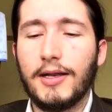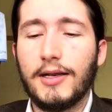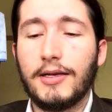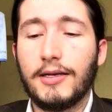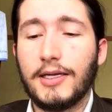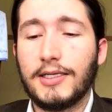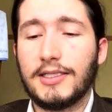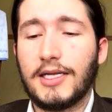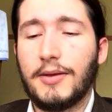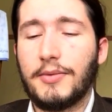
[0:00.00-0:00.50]

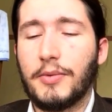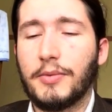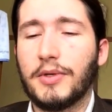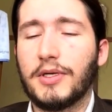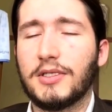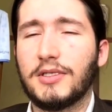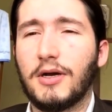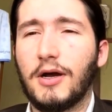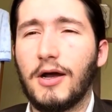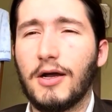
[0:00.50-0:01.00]
next time I'm
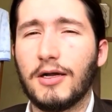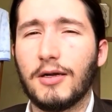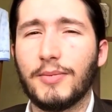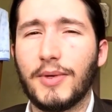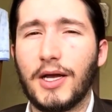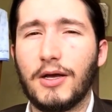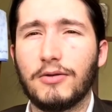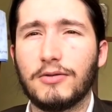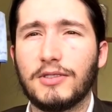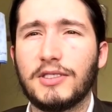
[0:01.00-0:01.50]
going to talk
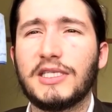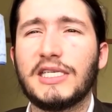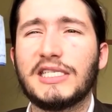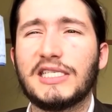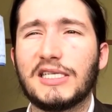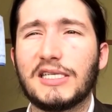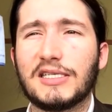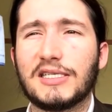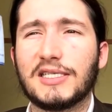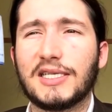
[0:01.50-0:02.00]
about
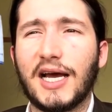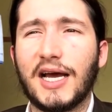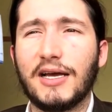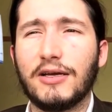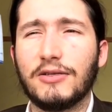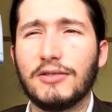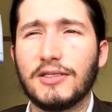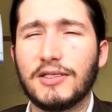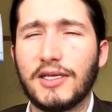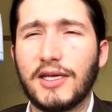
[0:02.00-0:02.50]
teaching
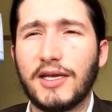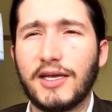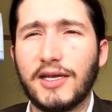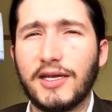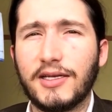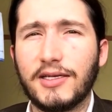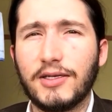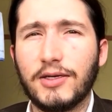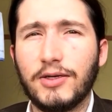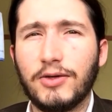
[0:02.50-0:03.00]
styles
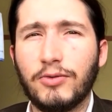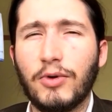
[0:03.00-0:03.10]
and